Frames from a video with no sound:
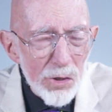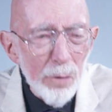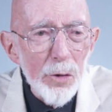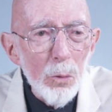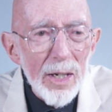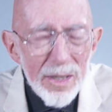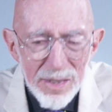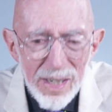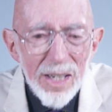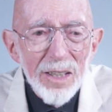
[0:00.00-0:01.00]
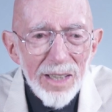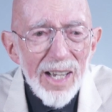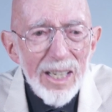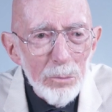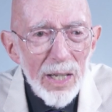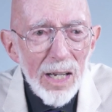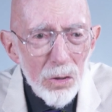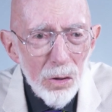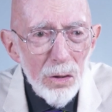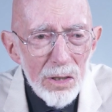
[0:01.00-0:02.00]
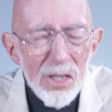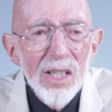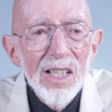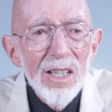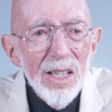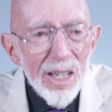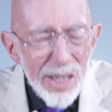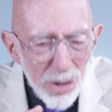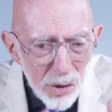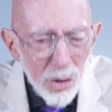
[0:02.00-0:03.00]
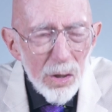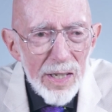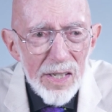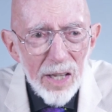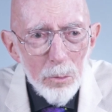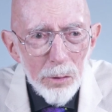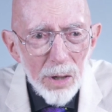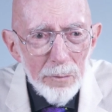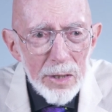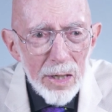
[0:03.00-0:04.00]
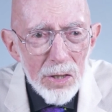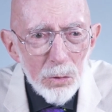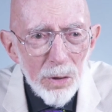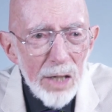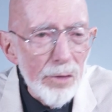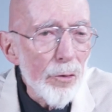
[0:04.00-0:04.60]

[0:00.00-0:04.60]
So if you want to see colliding black holes, you can only see them with gravitational waves.